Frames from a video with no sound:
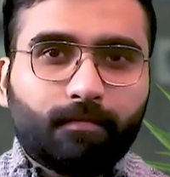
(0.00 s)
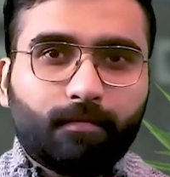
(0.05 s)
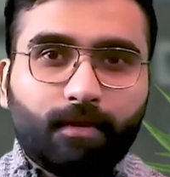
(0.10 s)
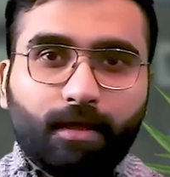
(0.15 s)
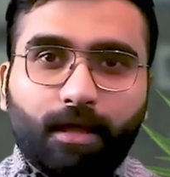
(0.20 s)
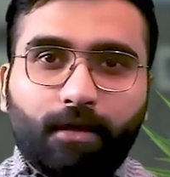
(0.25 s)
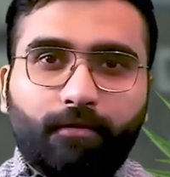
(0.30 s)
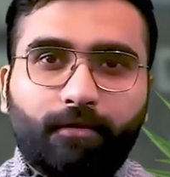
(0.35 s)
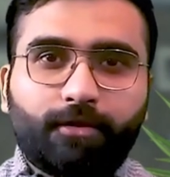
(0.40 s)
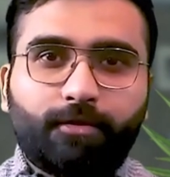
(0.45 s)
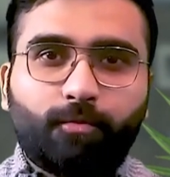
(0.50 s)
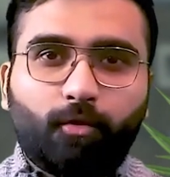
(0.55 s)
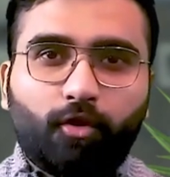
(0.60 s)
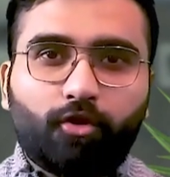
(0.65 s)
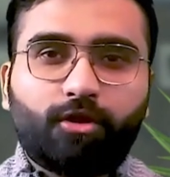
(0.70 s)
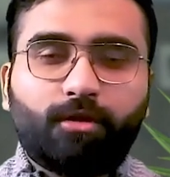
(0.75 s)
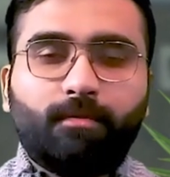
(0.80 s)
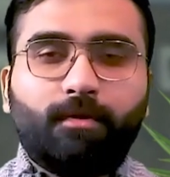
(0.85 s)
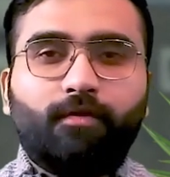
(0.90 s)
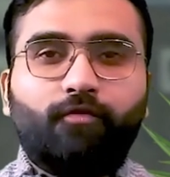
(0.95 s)
They are
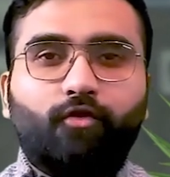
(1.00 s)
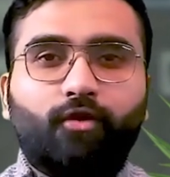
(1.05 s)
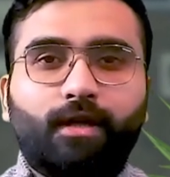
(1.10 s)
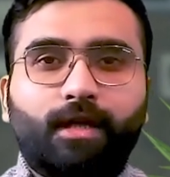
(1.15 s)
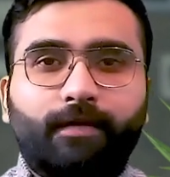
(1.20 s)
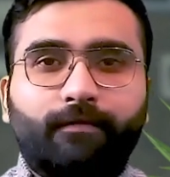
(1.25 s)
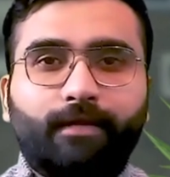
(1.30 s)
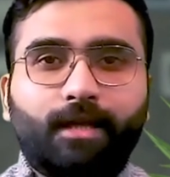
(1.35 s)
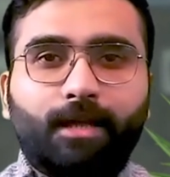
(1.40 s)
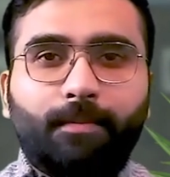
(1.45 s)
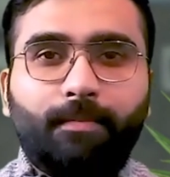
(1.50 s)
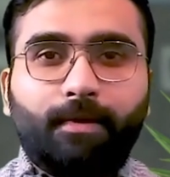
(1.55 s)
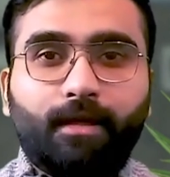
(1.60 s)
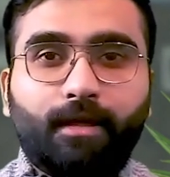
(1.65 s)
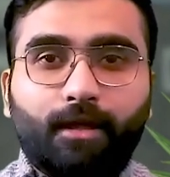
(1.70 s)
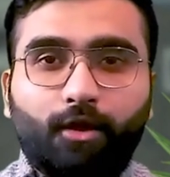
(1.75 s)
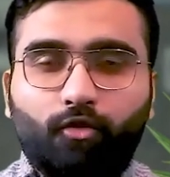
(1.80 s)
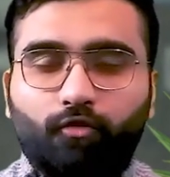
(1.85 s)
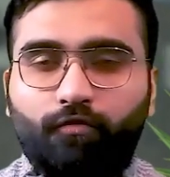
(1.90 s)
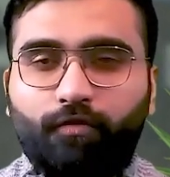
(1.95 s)
responsible for
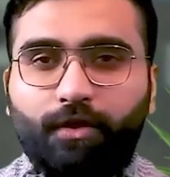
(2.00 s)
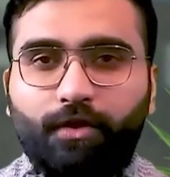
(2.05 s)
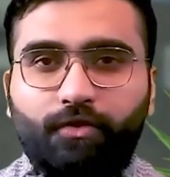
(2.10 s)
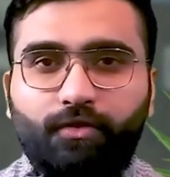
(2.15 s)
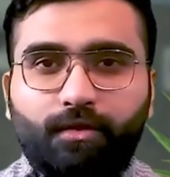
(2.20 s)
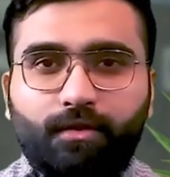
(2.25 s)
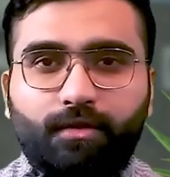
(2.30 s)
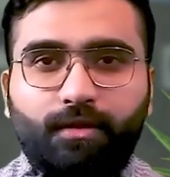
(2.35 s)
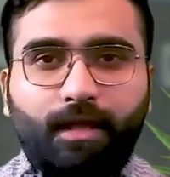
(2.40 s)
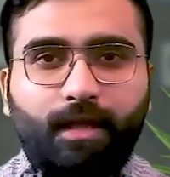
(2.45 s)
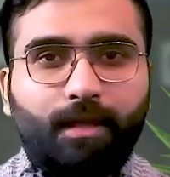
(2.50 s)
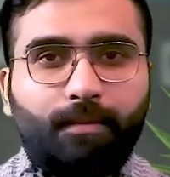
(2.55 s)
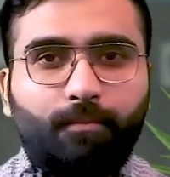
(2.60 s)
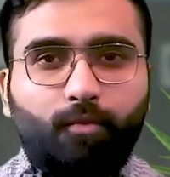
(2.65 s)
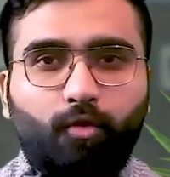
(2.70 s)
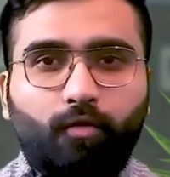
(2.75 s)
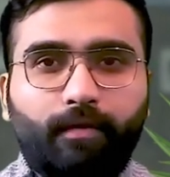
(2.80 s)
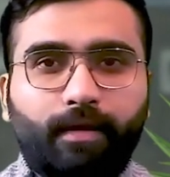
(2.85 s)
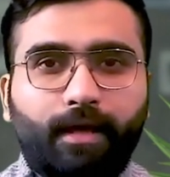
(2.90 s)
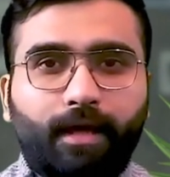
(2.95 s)
developing new features and
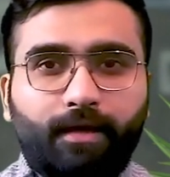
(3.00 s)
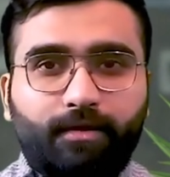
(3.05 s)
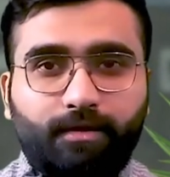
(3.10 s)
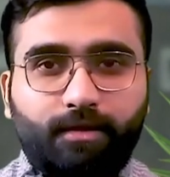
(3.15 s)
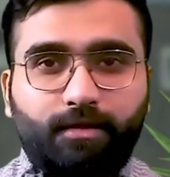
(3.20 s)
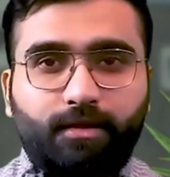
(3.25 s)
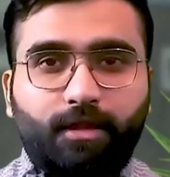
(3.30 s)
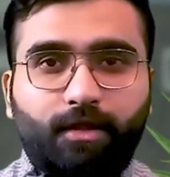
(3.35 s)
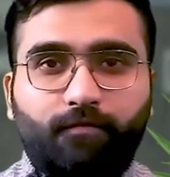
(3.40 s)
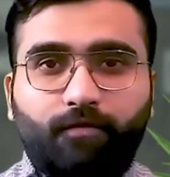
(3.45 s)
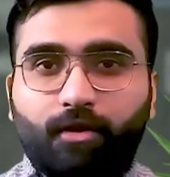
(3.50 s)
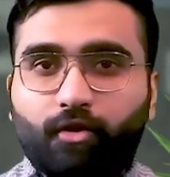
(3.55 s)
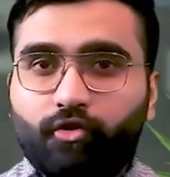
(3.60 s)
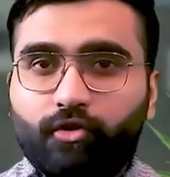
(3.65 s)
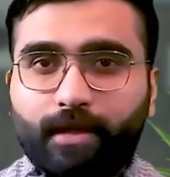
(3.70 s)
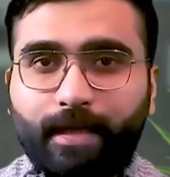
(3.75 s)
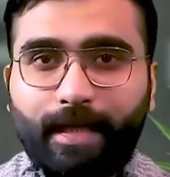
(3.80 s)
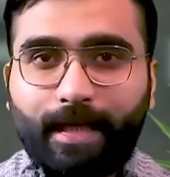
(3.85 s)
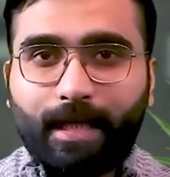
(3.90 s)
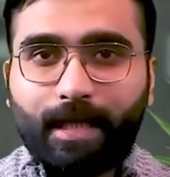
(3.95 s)
improving existing
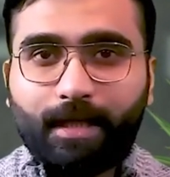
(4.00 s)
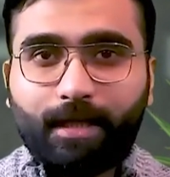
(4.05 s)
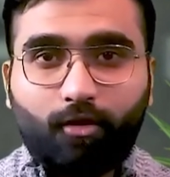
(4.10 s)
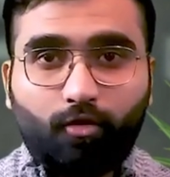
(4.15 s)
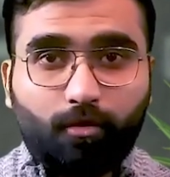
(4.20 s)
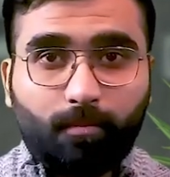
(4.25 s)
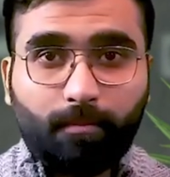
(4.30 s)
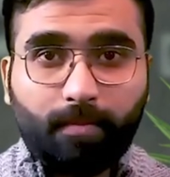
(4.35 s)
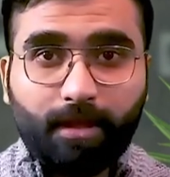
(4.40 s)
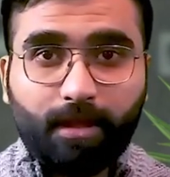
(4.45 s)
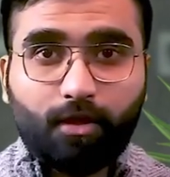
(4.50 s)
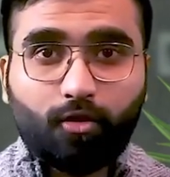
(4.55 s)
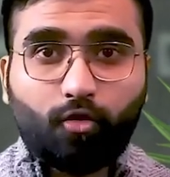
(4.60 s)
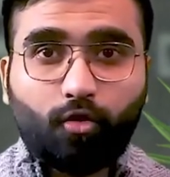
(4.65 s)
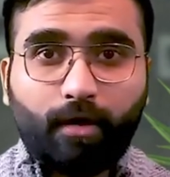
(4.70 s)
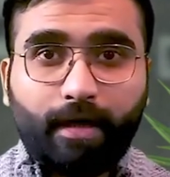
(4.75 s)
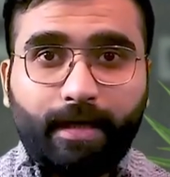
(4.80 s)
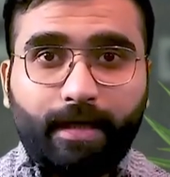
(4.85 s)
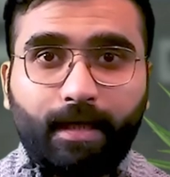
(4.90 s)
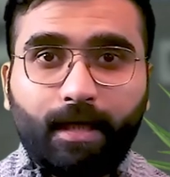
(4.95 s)
functionality on
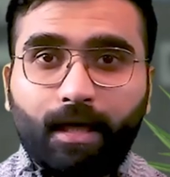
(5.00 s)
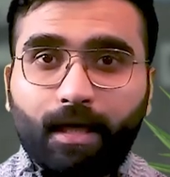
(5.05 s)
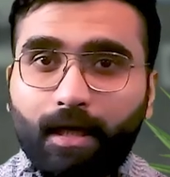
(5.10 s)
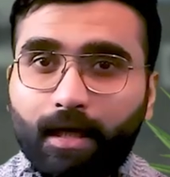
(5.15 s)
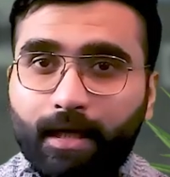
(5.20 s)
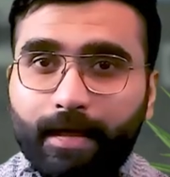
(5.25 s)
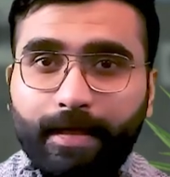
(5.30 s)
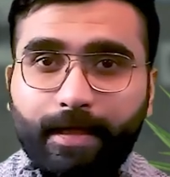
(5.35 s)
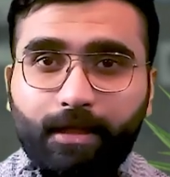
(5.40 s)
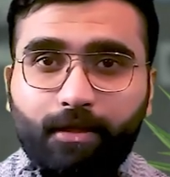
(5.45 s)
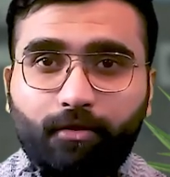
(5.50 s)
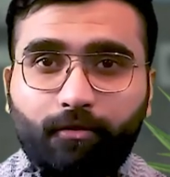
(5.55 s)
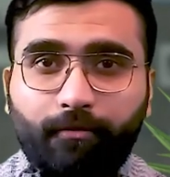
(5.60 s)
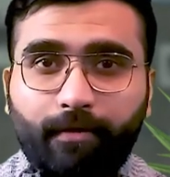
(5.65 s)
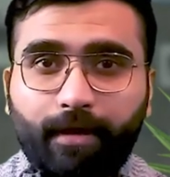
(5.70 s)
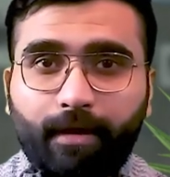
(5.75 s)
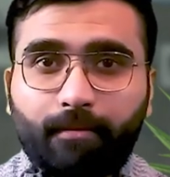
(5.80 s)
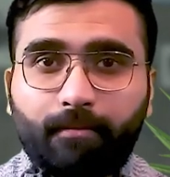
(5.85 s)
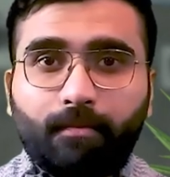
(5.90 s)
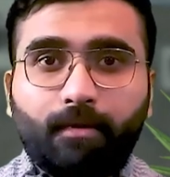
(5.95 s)
Bitcoin,
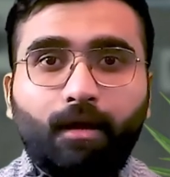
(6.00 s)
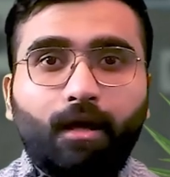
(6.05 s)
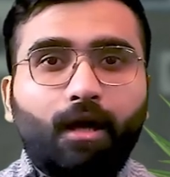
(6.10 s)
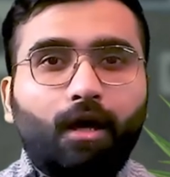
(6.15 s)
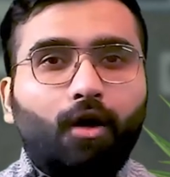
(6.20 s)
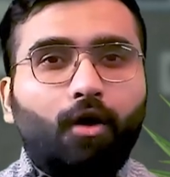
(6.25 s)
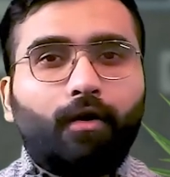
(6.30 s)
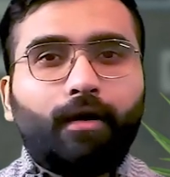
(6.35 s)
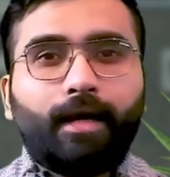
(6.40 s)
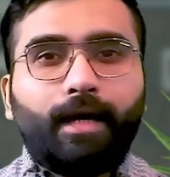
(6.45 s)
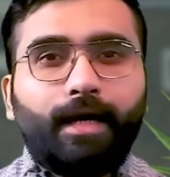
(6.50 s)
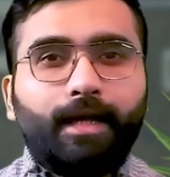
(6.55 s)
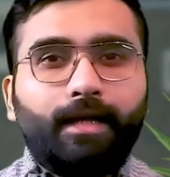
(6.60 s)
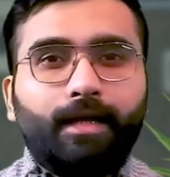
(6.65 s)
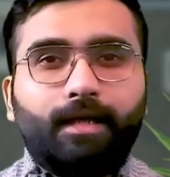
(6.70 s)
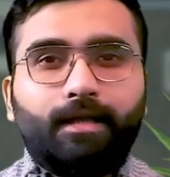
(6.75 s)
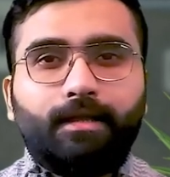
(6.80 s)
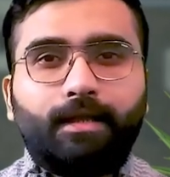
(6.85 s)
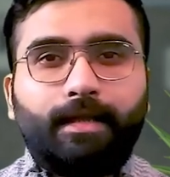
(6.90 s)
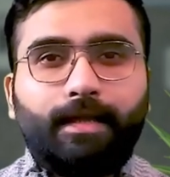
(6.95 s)
Ethereum, or
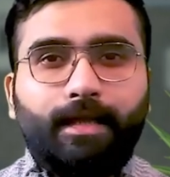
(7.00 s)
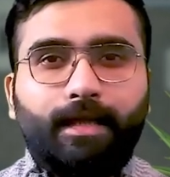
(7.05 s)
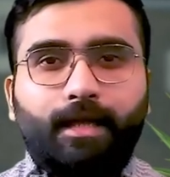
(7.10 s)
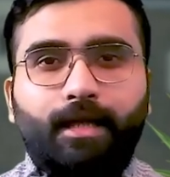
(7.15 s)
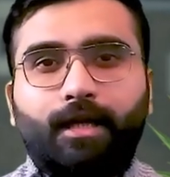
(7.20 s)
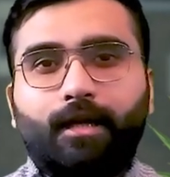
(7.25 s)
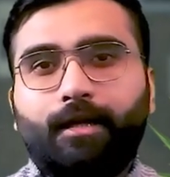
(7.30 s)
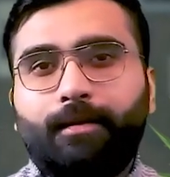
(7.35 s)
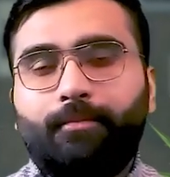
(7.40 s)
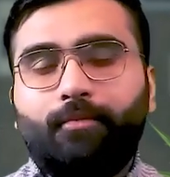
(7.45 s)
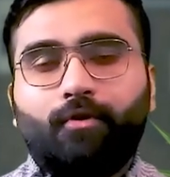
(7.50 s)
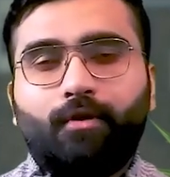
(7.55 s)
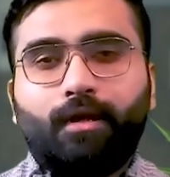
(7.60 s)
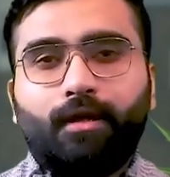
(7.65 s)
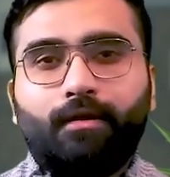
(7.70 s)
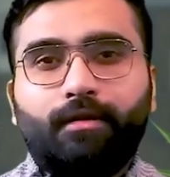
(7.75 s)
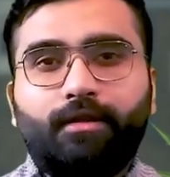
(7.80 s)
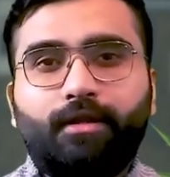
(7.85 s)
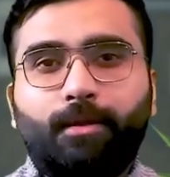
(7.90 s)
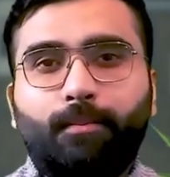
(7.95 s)
any other leading
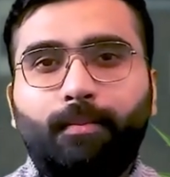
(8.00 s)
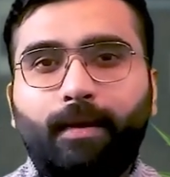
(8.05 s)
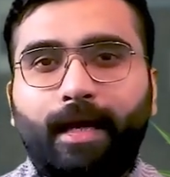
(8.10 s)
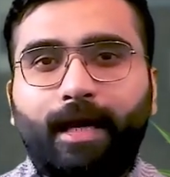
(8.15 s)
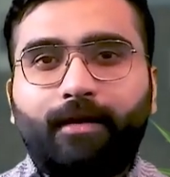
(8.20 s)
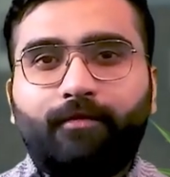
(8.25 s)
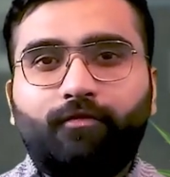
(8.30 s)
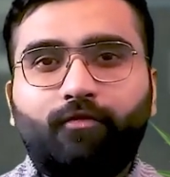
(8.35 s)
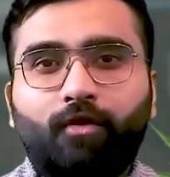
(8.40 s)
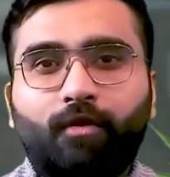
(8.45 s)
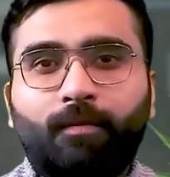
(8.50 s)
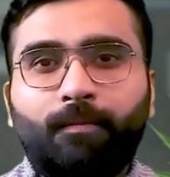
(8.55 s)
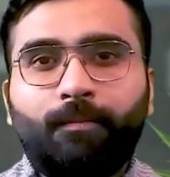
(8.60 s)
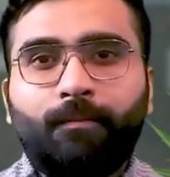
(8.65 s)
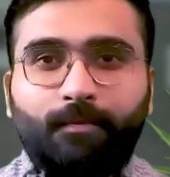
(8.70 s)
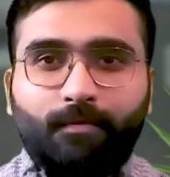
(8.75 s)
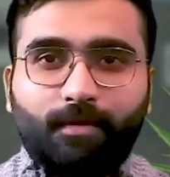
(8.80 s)
cryptocurrency platform.